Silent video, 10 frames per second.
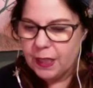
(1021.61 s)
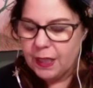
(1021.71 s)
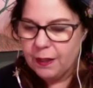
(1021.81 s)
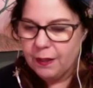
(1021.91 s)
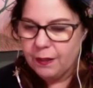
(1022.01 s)

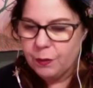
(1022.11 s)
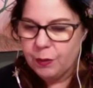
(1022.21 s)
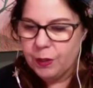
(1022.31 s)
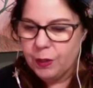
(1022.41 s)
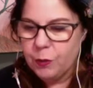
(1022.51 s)
And it's
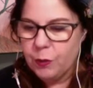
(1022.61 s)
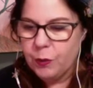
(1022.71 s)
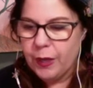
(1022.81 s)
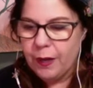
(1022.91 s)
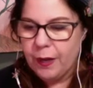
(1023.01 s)
really cool
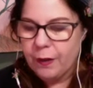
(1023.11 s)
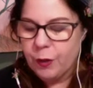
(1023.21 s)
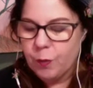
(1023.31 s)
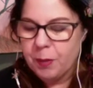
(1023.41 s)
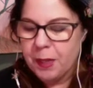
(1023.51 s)
that
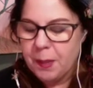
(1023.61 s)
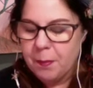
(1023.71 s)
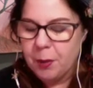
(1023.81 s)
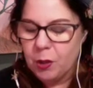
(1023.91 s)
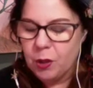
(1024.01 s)
her
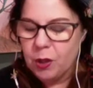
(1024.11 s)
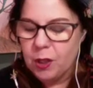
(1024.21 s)
people